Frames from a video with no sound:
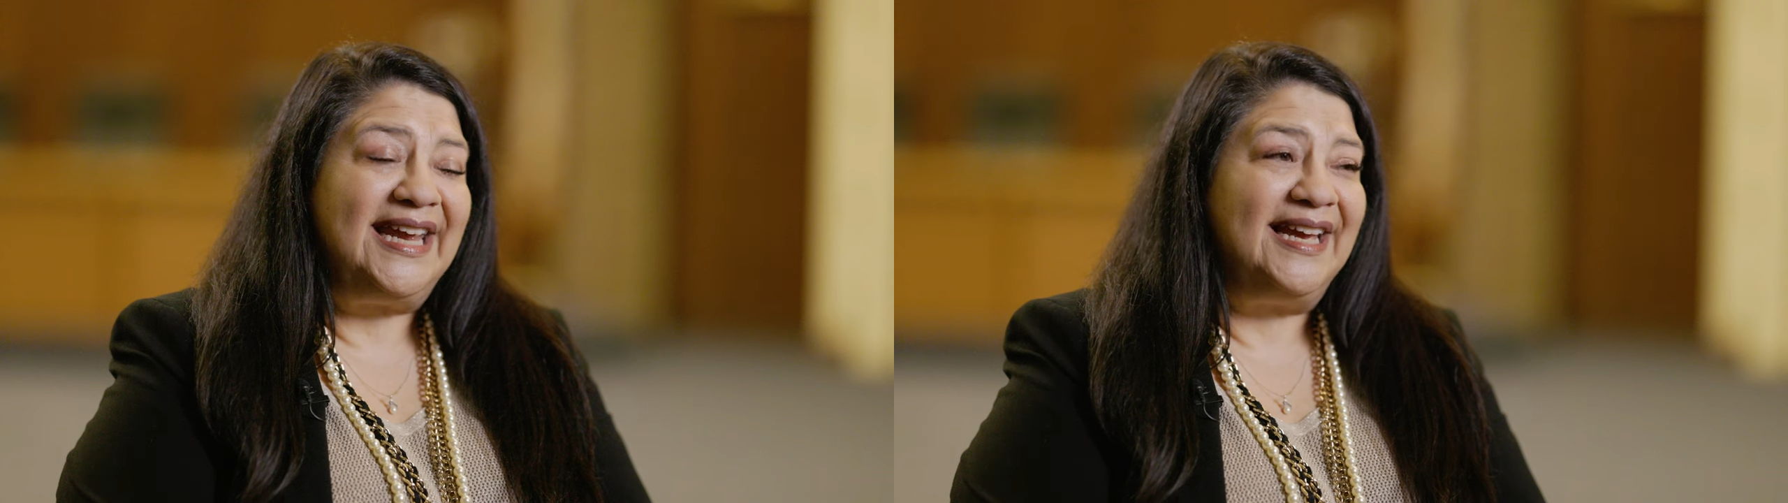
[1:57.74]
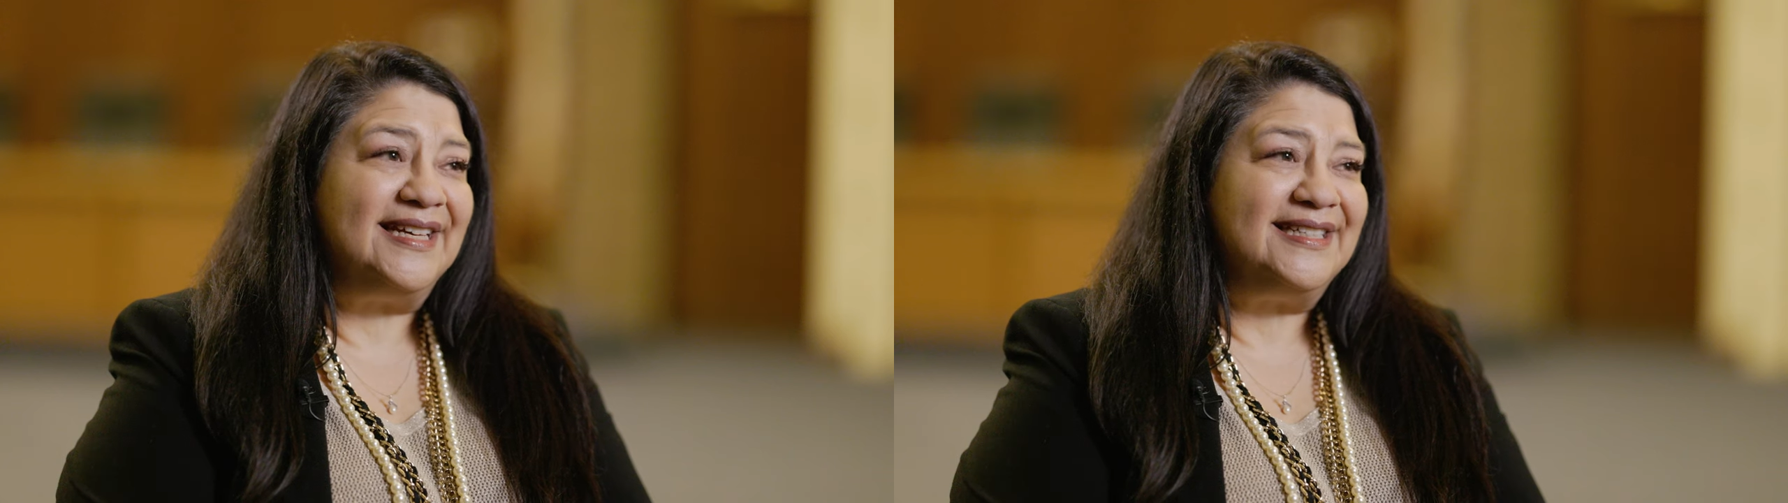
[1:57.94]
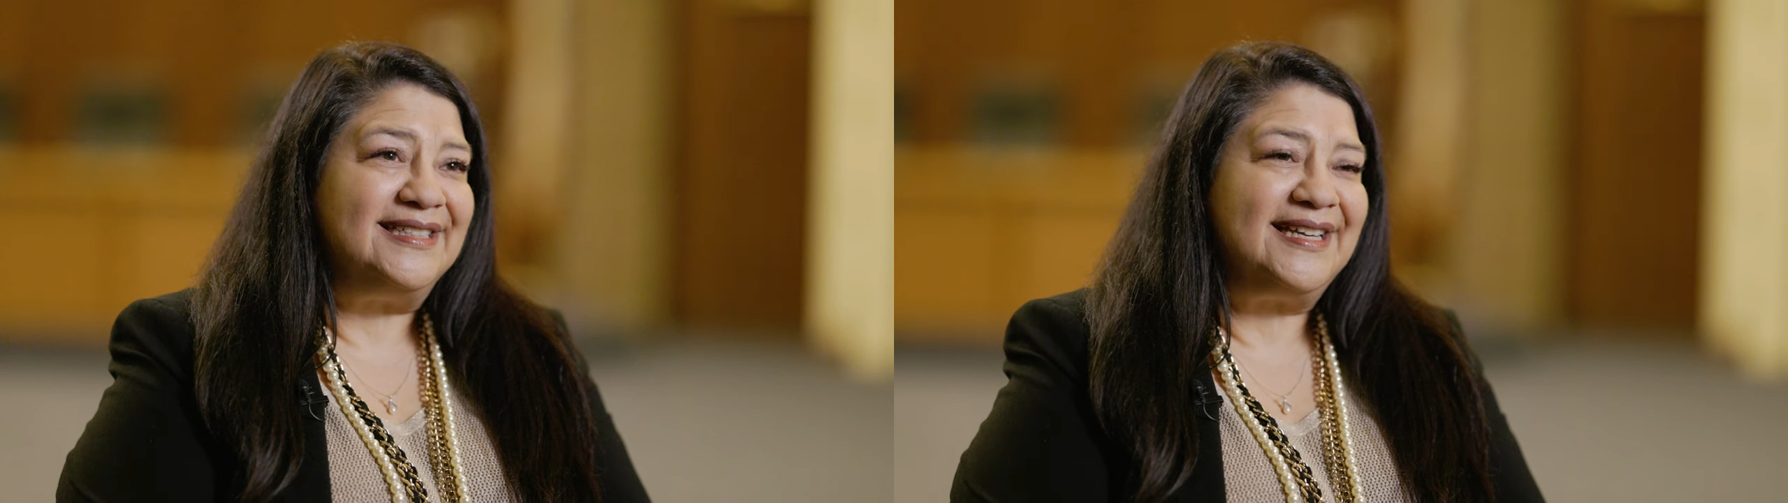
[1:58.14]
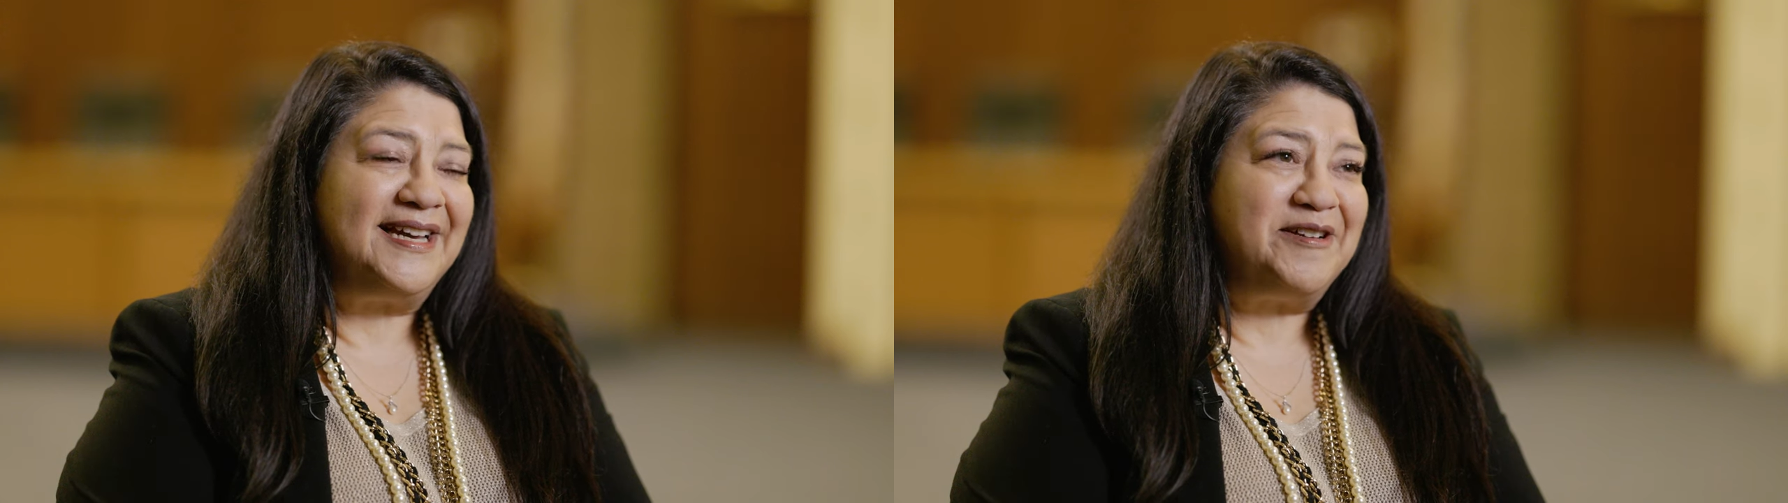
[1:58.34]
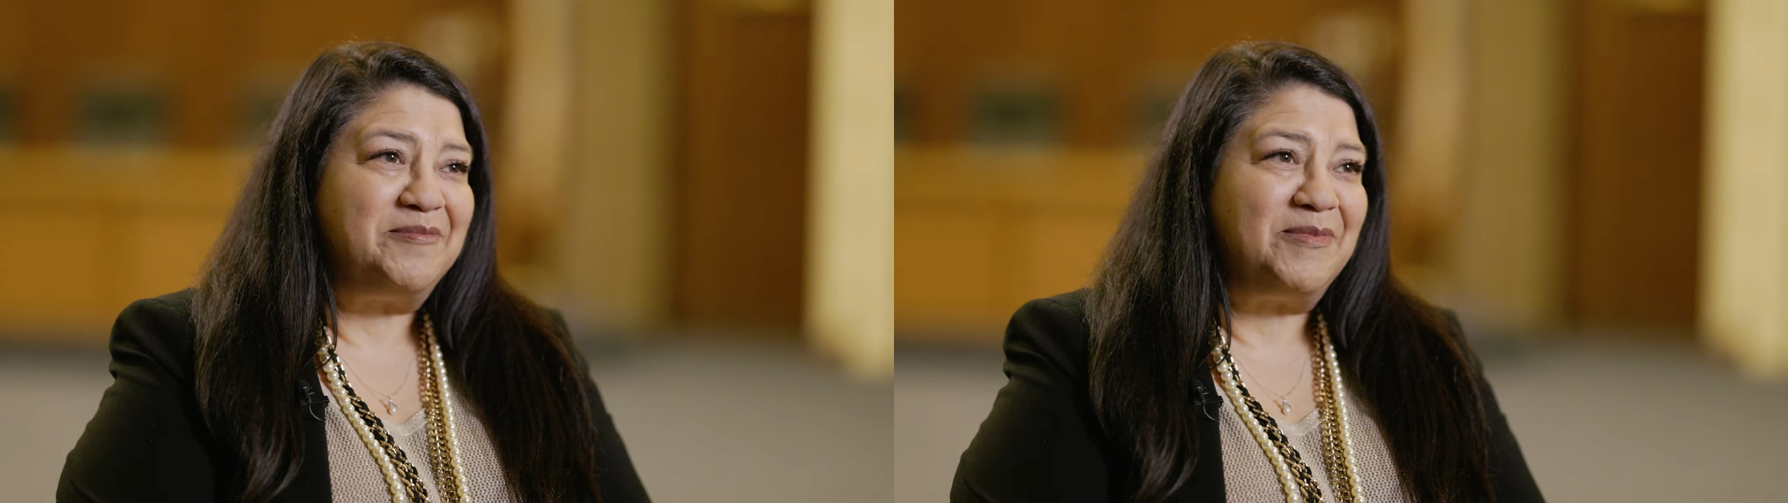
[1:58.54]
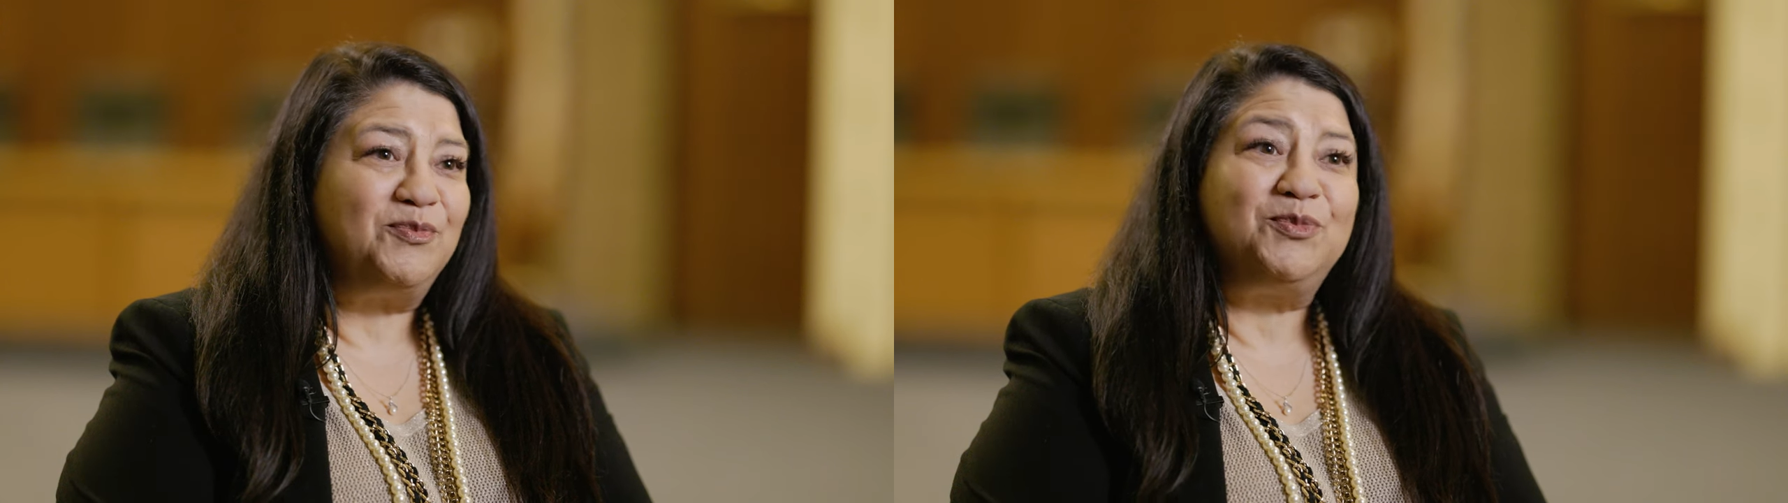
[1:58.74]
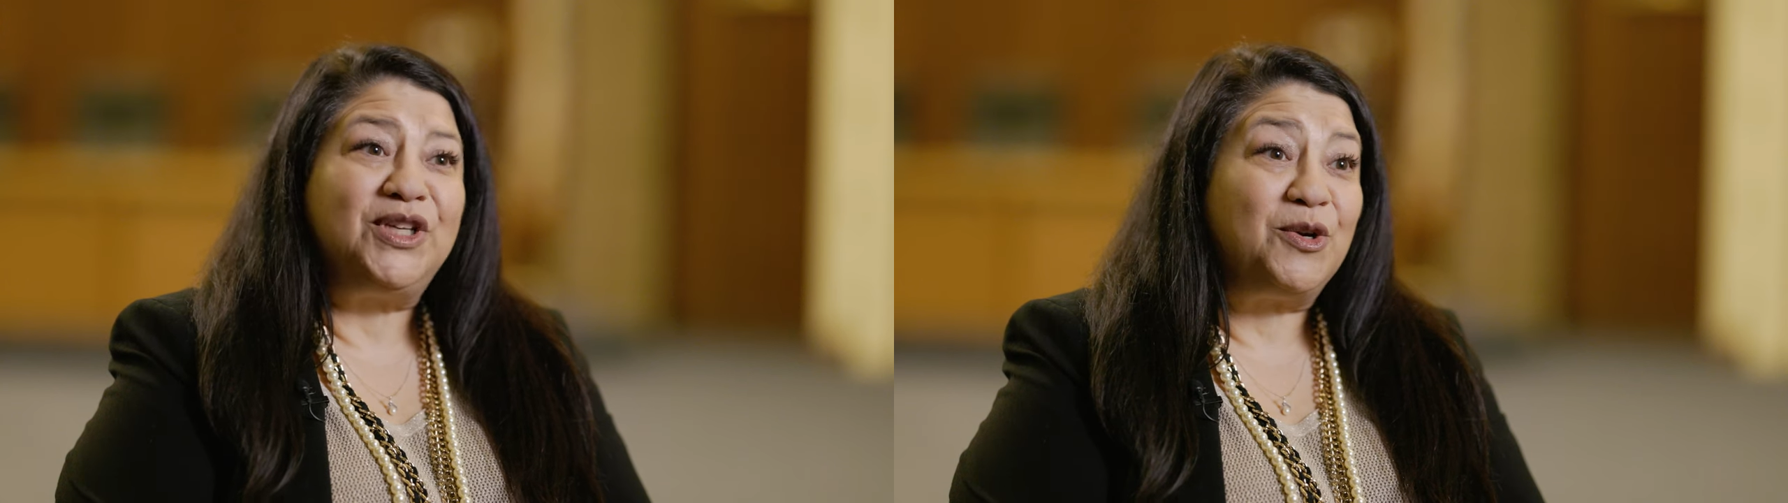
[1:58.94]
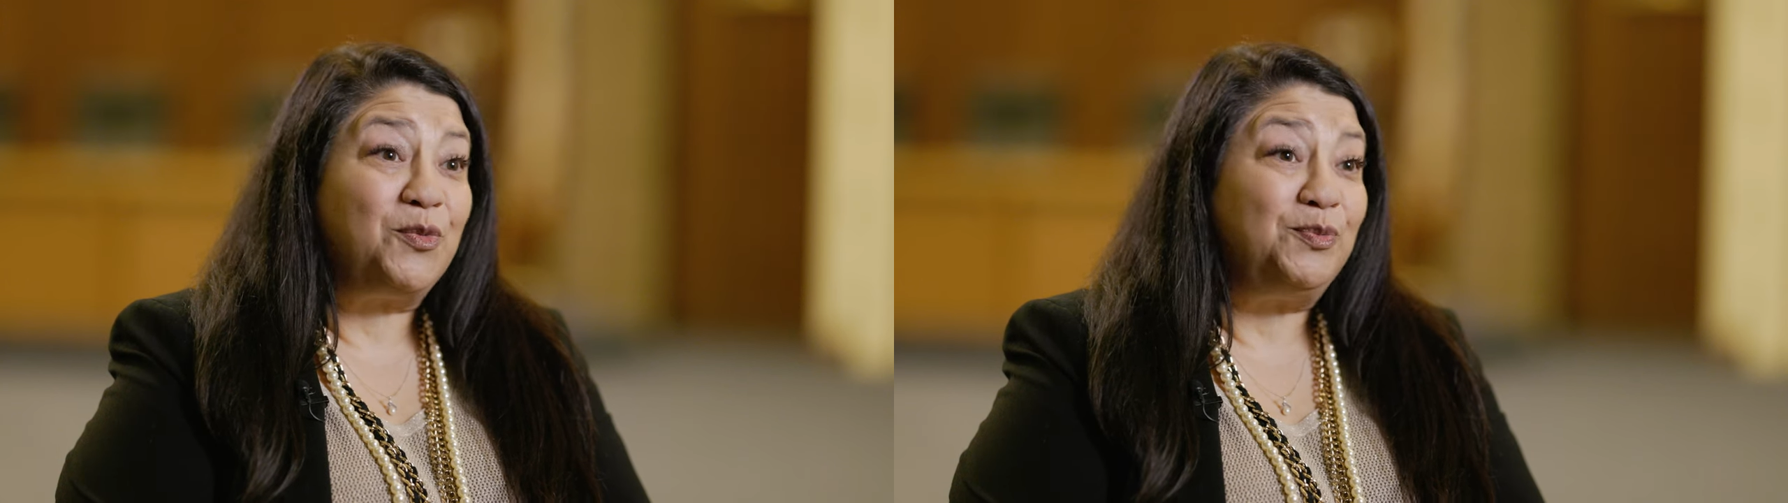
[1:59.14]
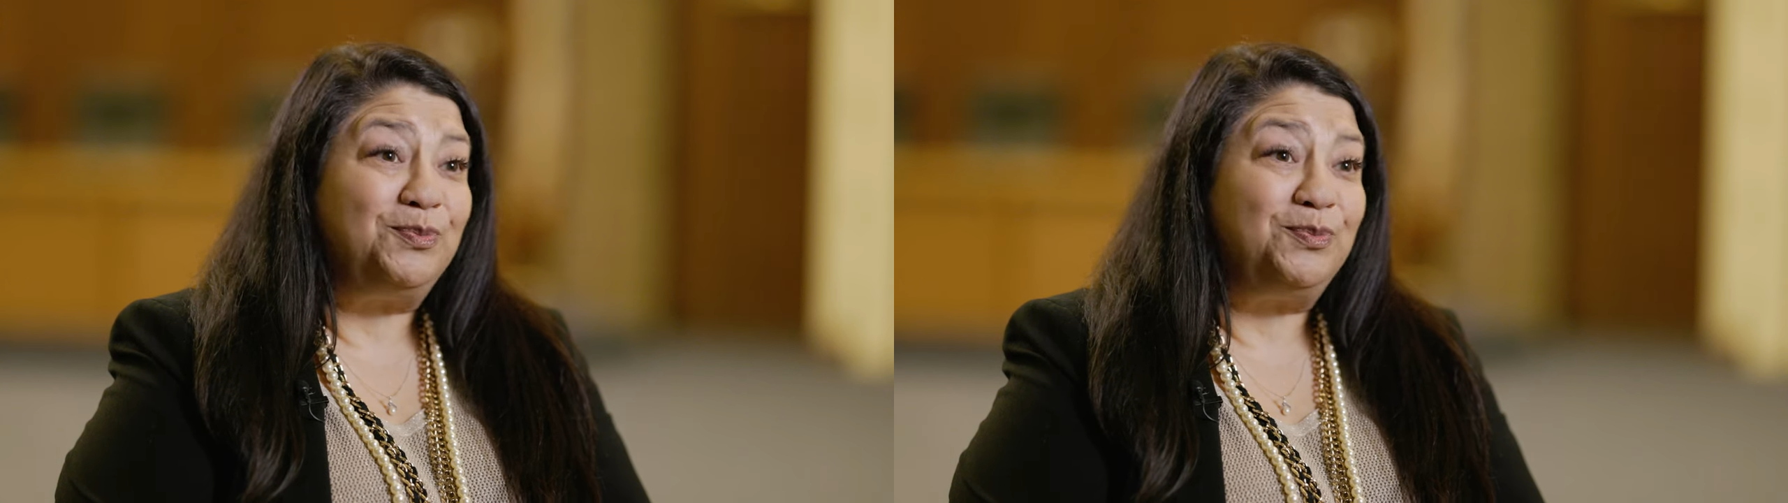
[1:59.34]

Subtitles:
and, you know,